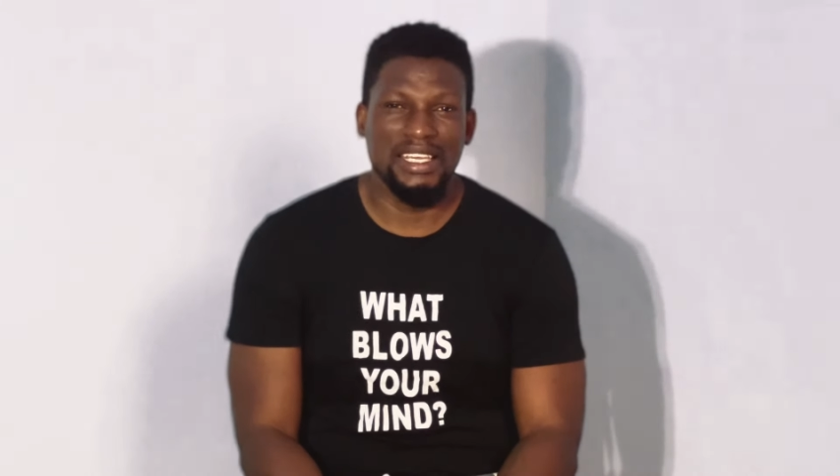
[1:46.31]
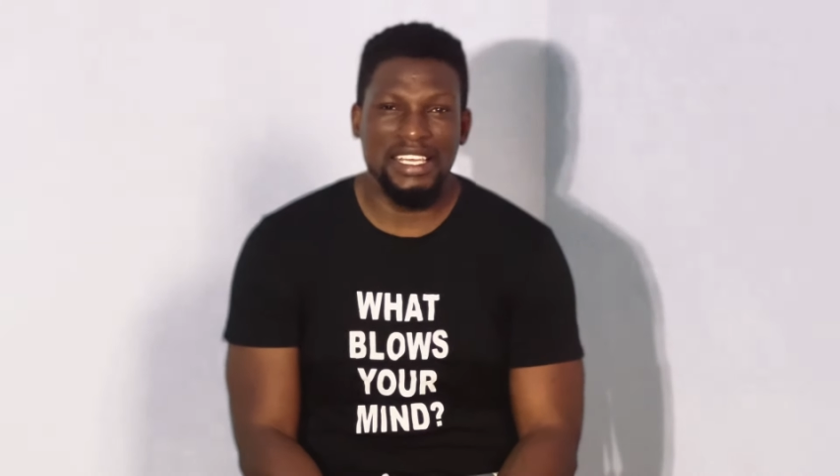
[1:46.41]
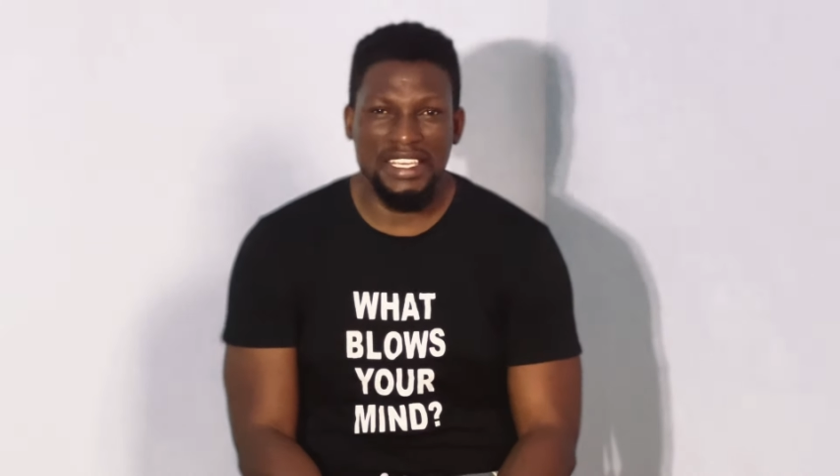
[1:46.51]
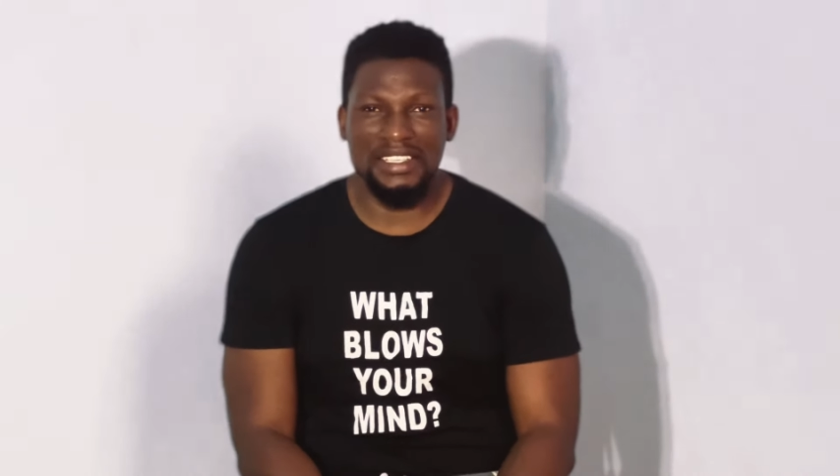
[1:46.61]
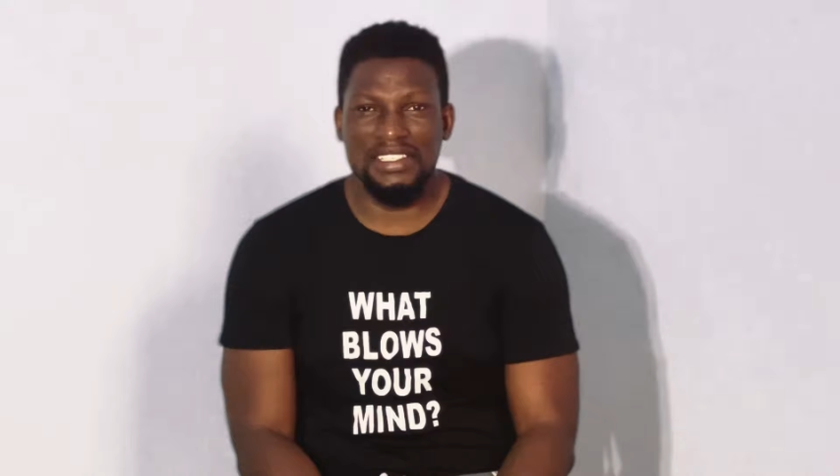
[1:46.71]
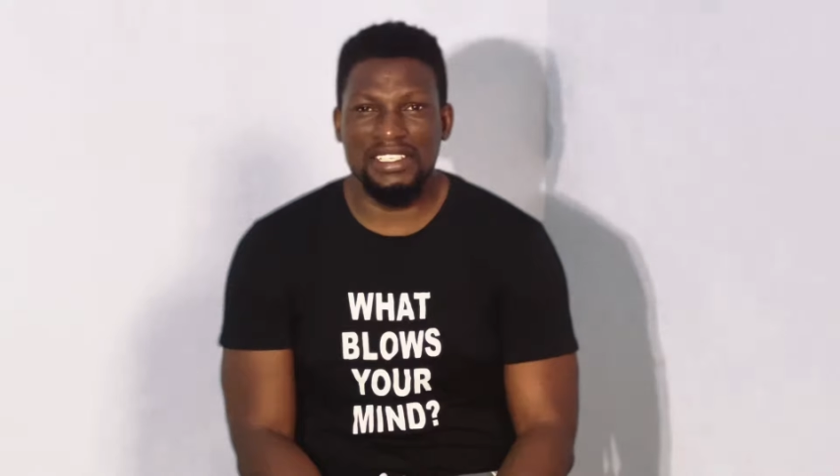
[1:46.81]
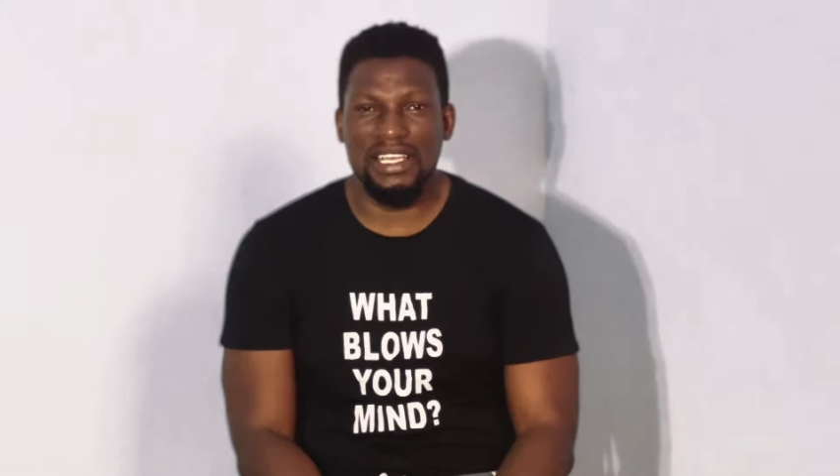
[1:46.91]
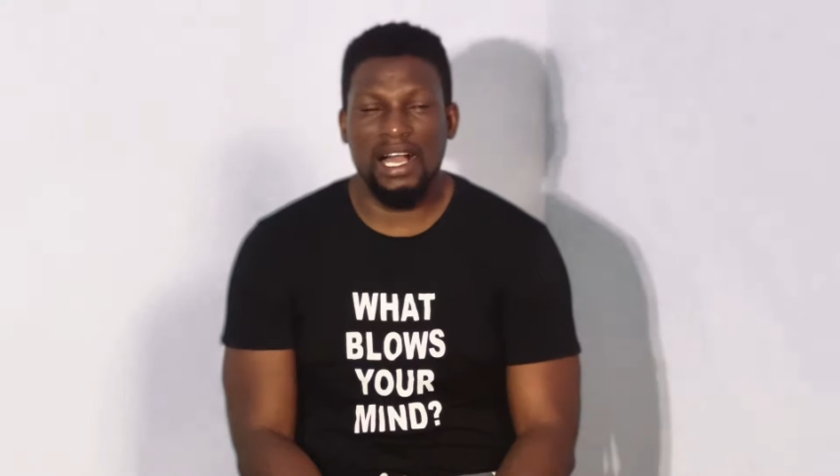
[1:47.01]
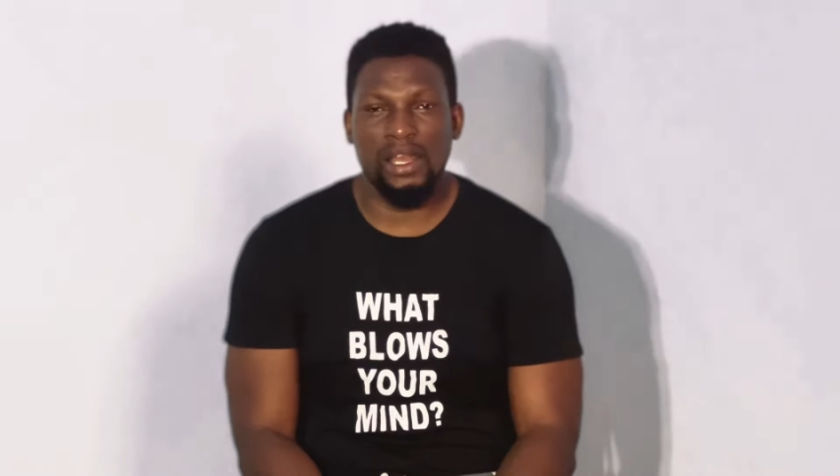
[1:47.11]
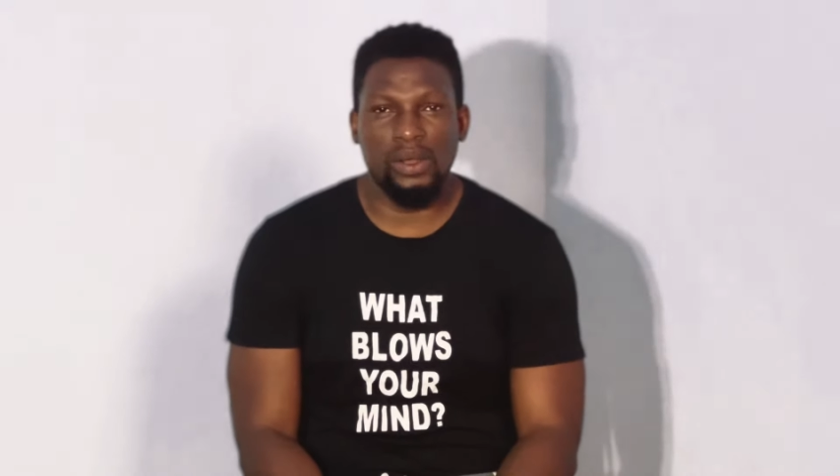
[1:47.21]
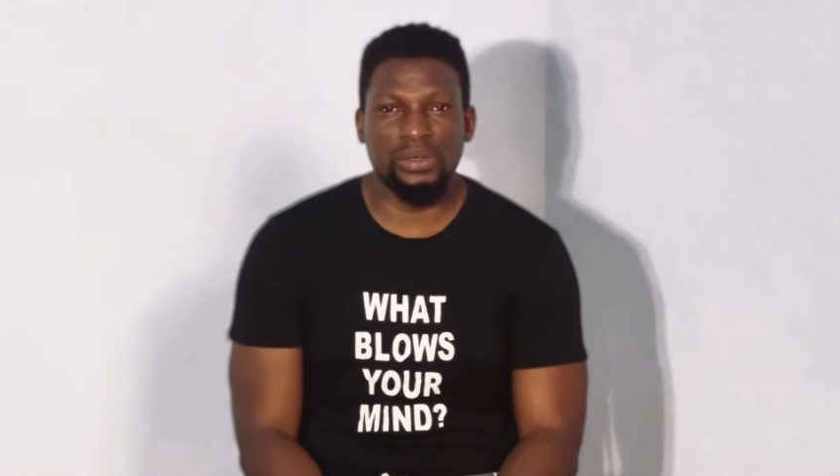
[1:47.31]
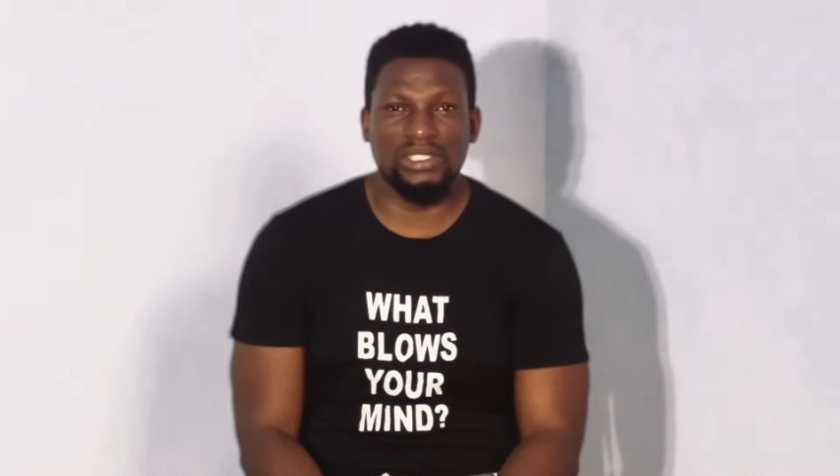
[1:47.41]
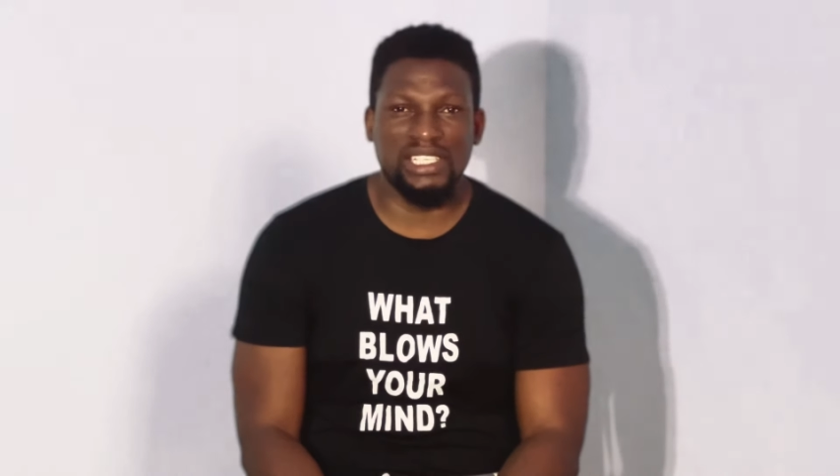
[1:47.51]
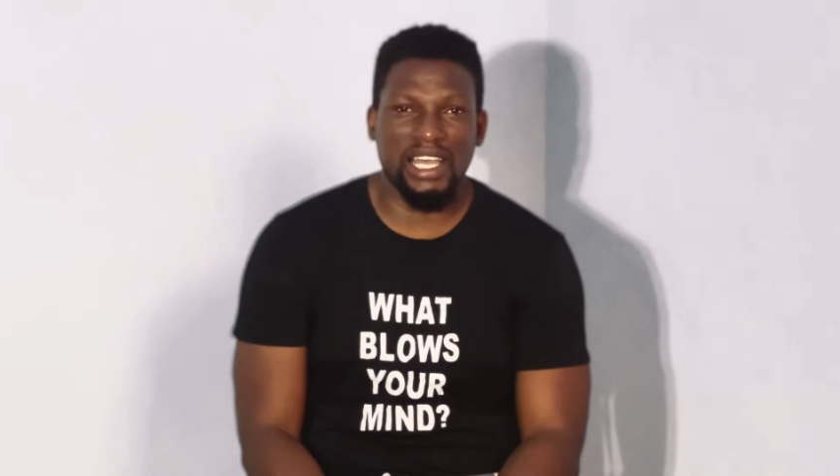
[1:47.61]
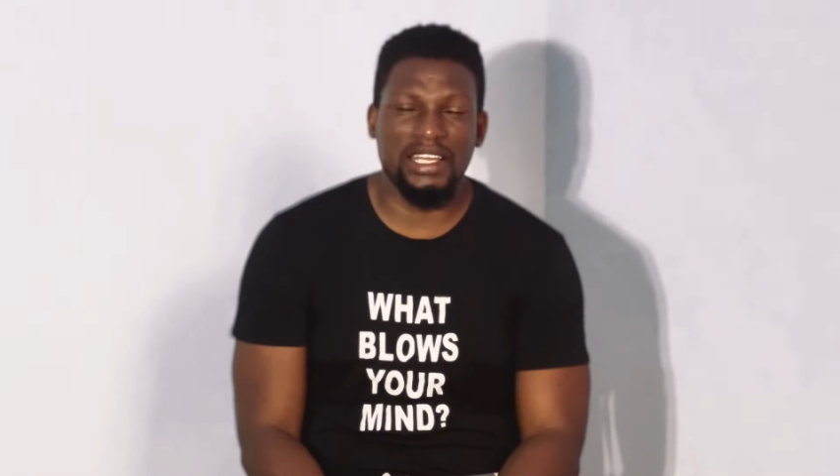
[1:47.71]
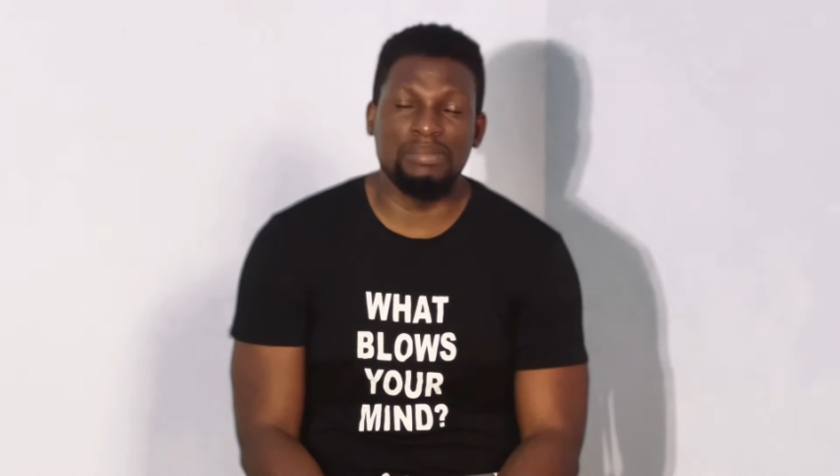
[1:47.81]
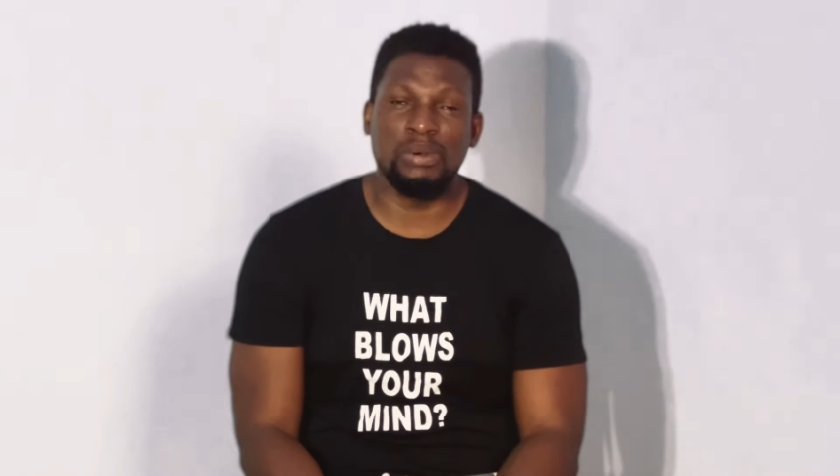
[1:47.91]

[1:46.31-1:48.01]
Eezzy alongside